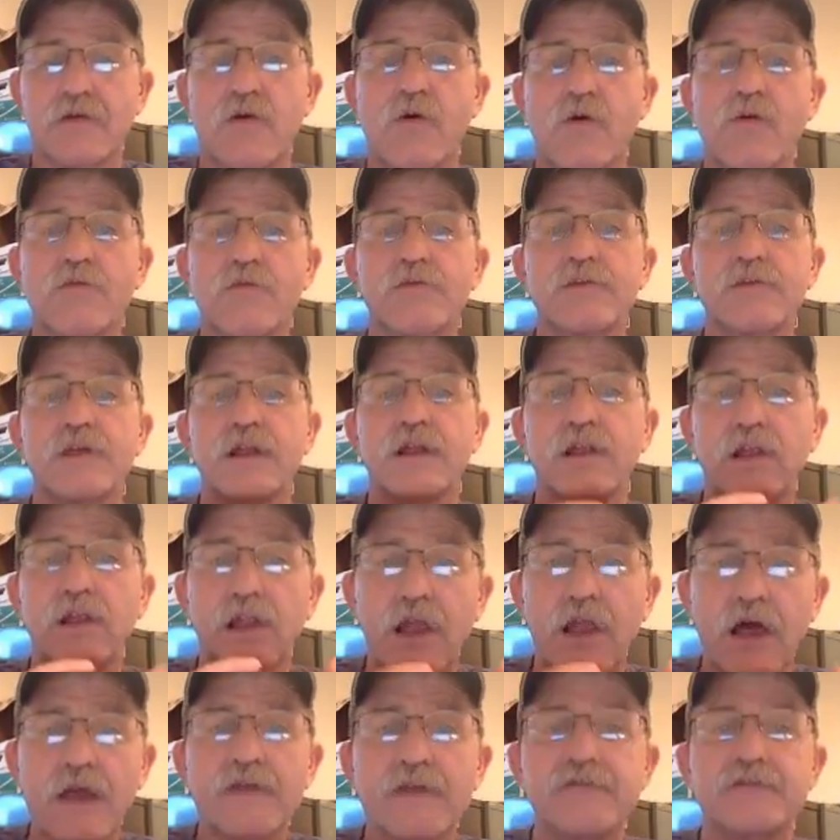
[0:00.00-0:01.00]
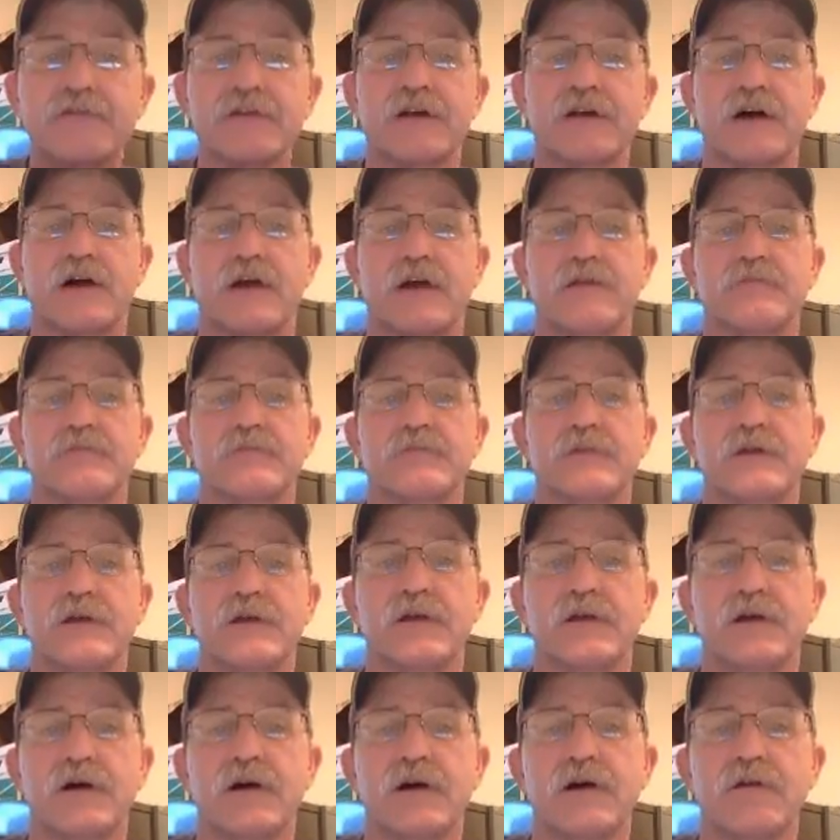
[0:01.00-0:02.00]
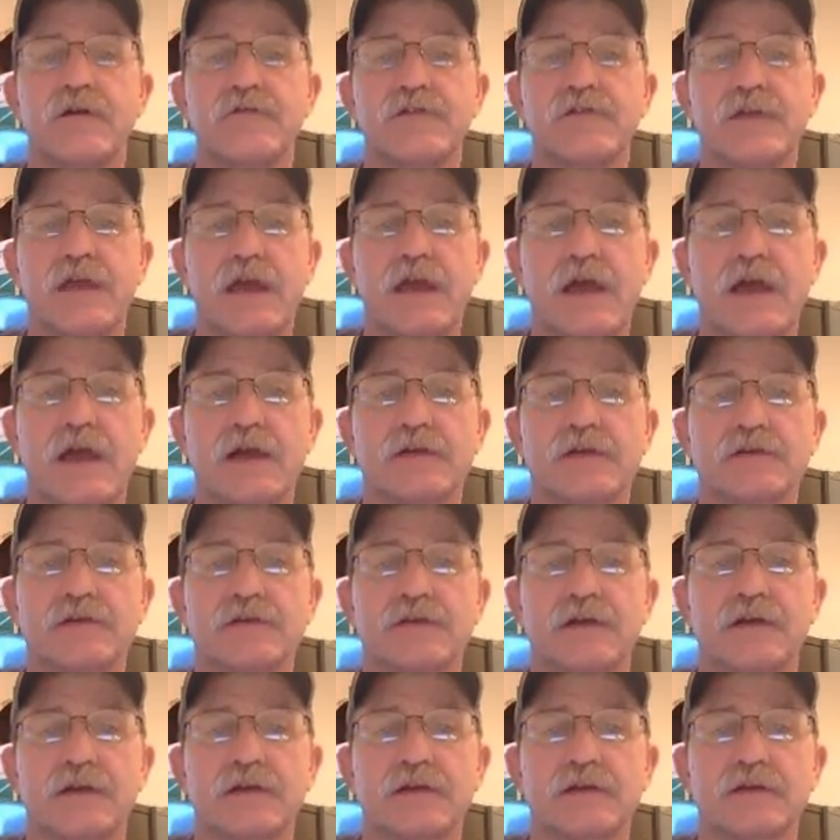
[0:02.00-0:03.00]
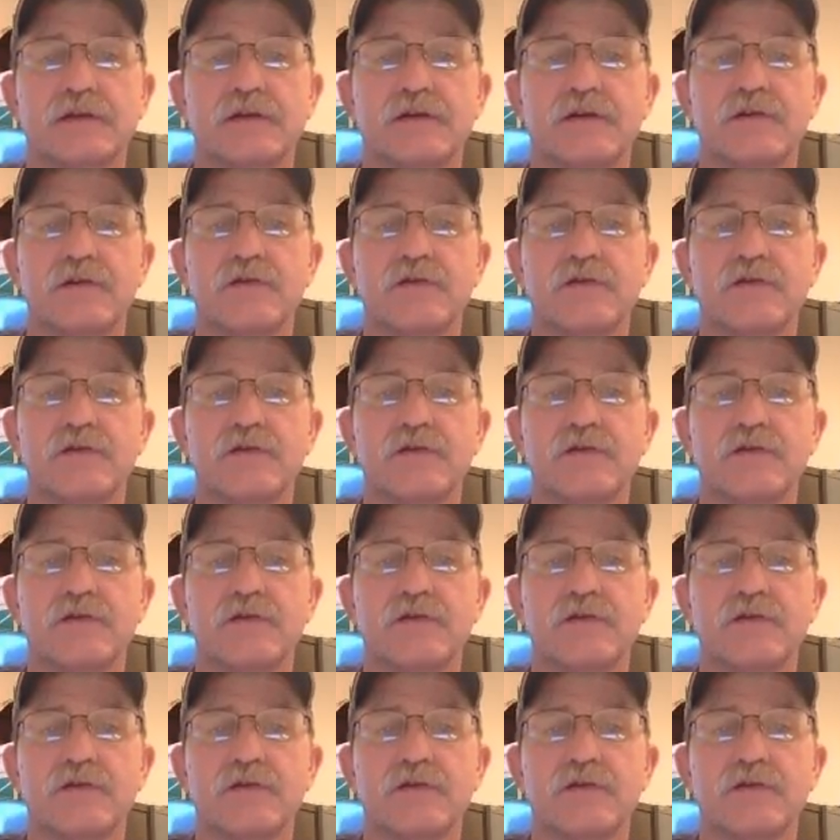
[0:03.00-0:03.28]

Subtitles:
over the lifetime of the asset.